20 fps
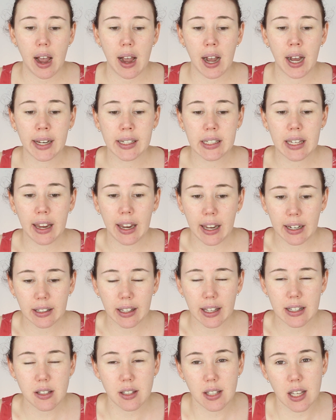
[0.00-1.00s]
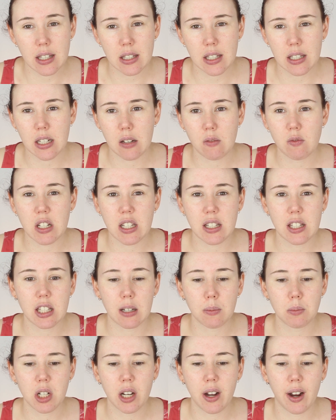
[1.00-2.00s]
I can get sensitivities
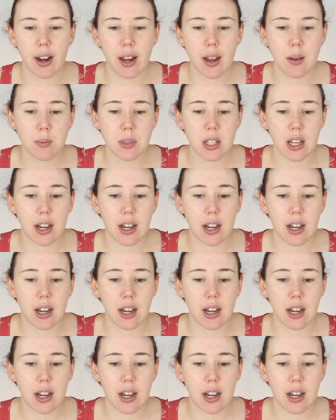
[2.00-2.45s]
sometimes,